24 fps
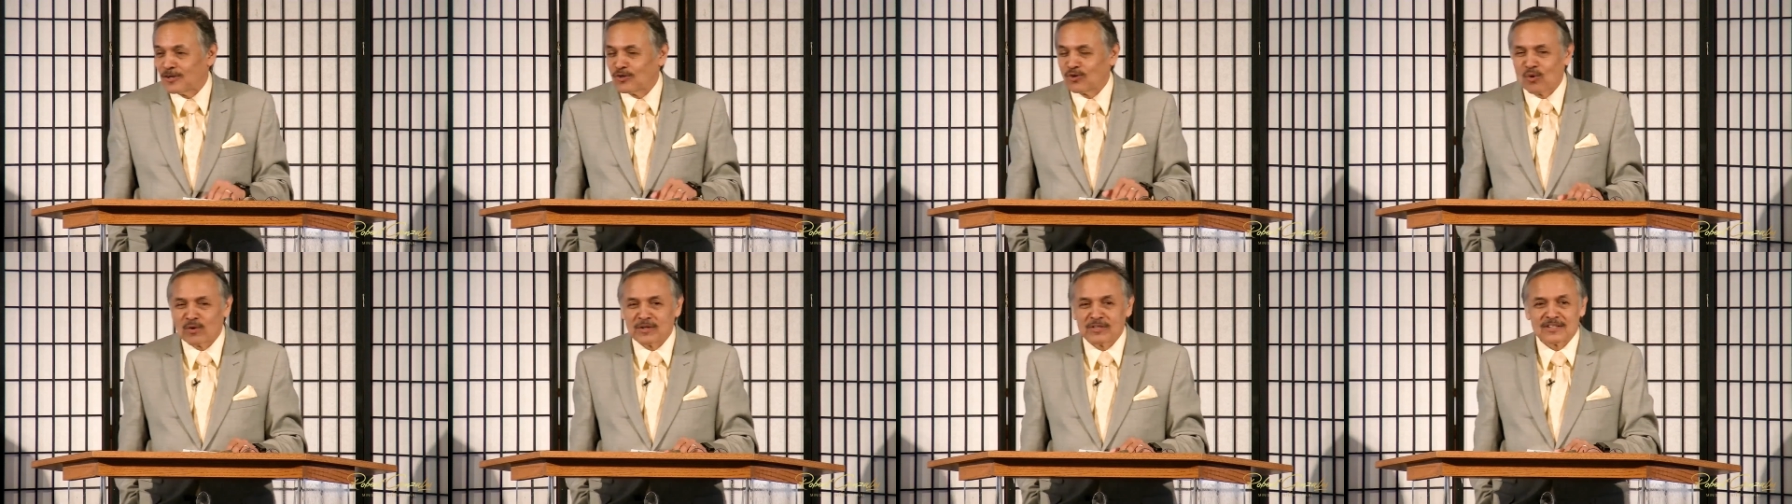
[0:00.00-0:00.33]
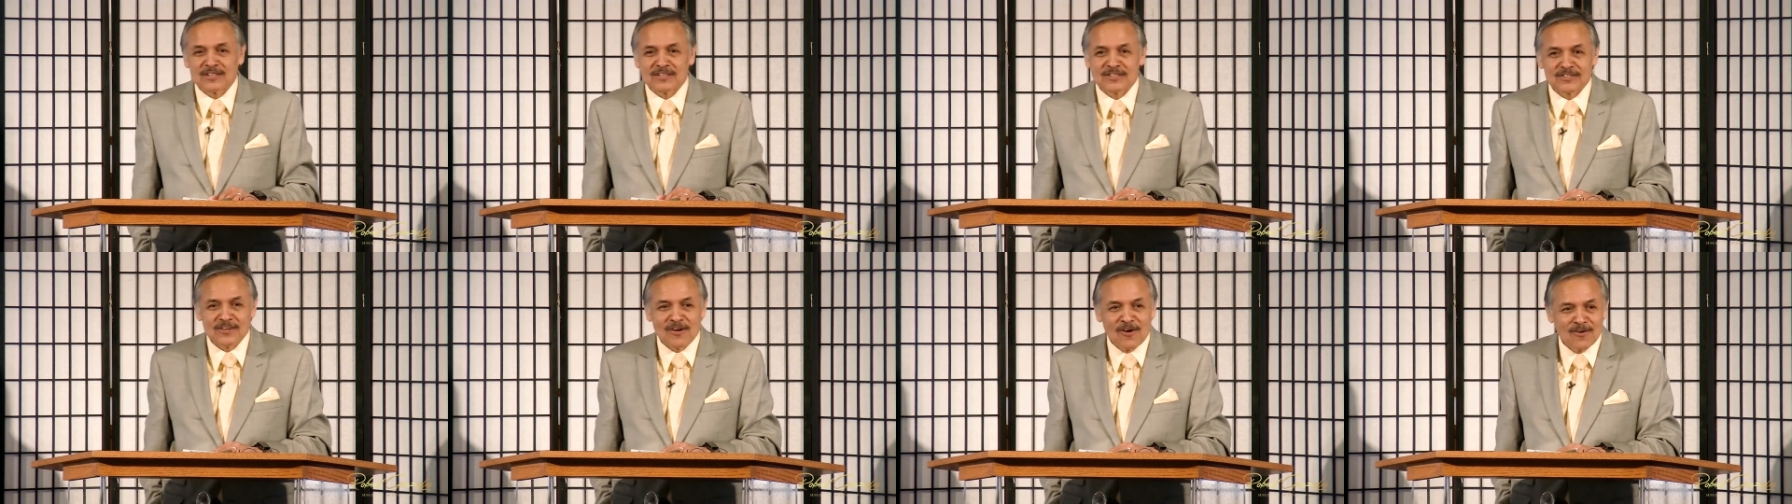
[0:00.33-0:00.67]

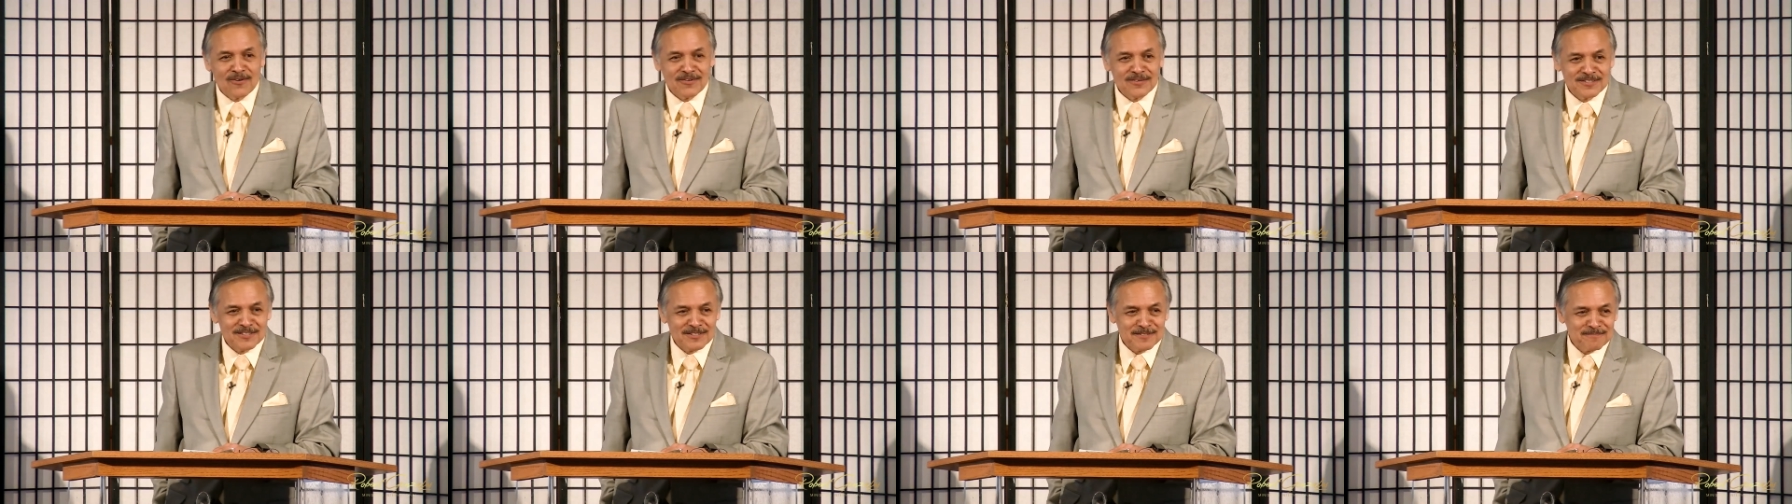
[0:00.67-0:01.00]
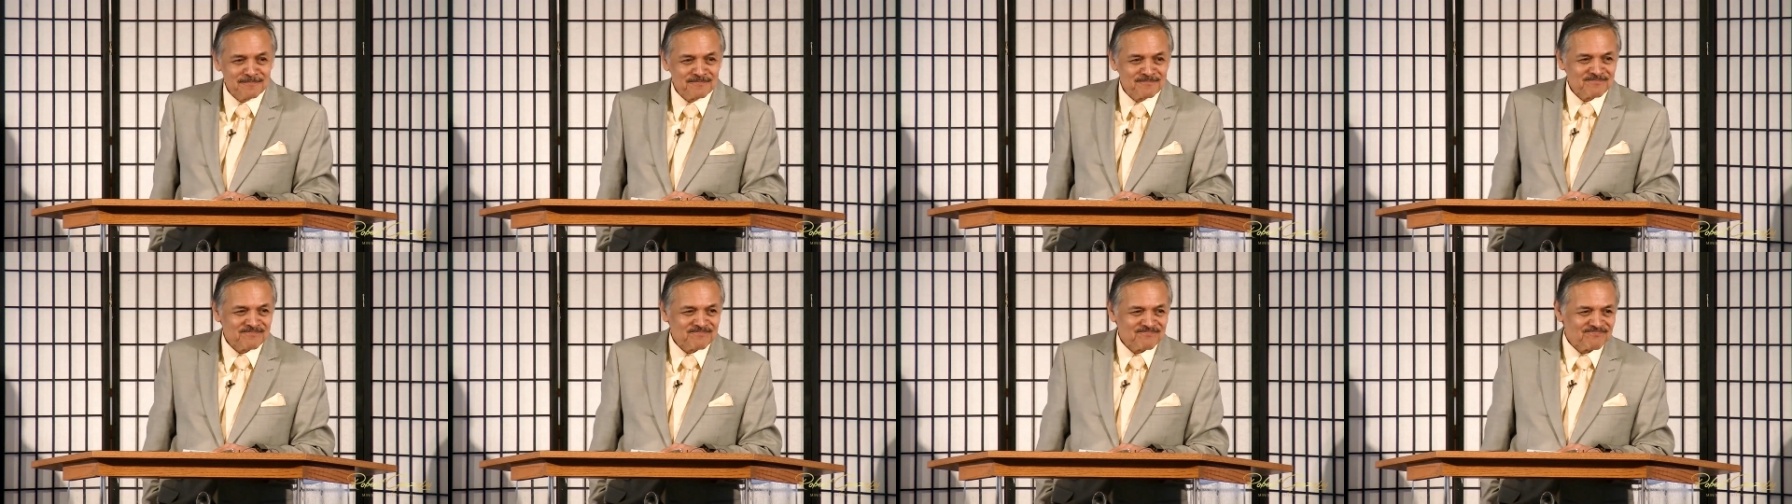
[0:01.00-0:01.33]
Anointed songs.
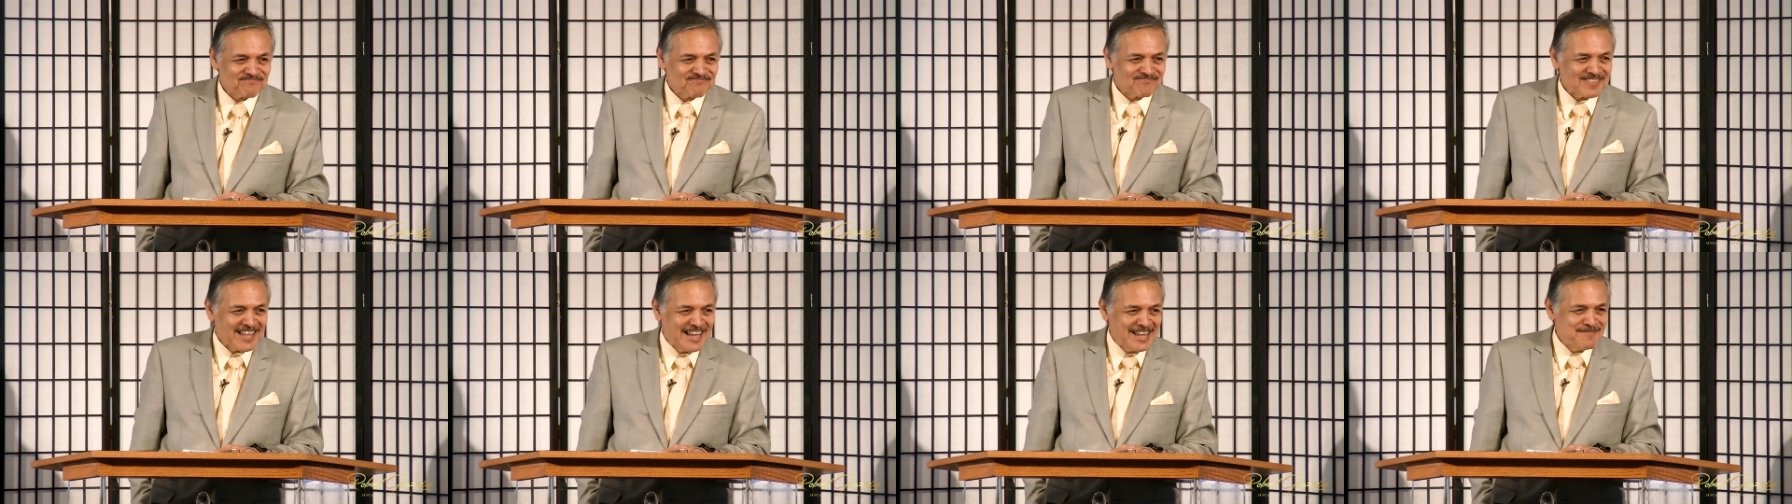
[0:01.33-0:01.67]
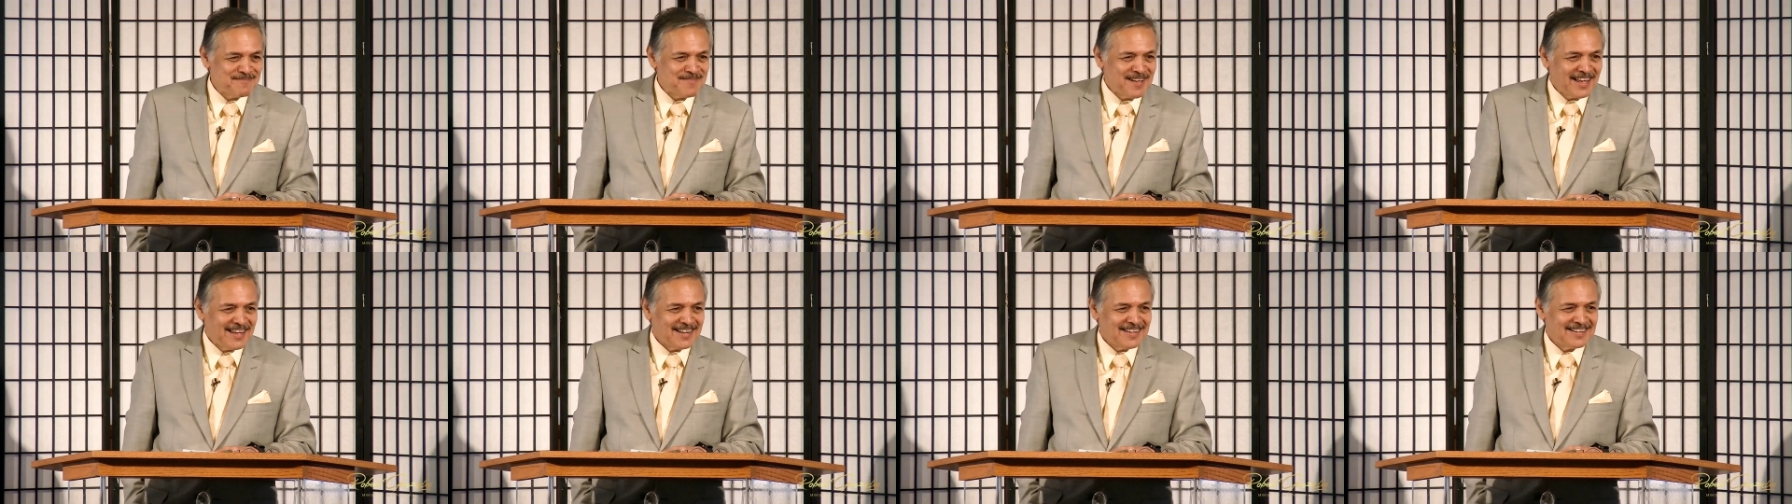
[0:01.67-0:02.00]

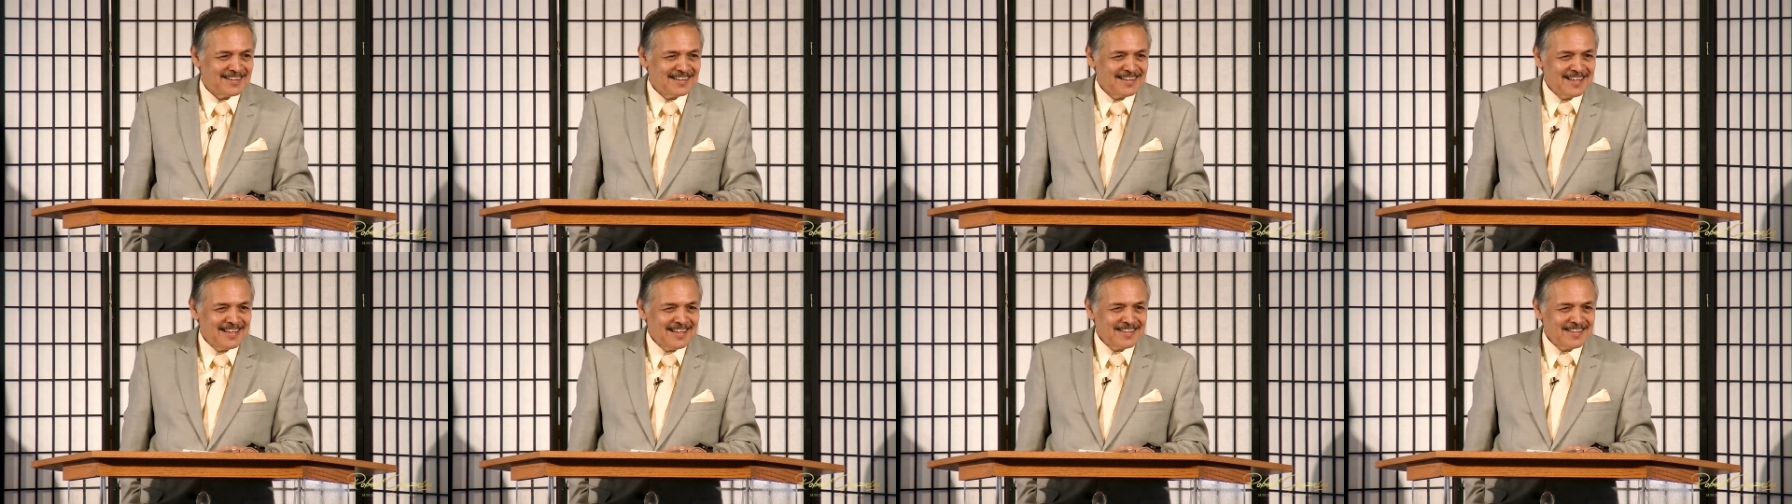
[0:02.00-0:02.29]
Amen.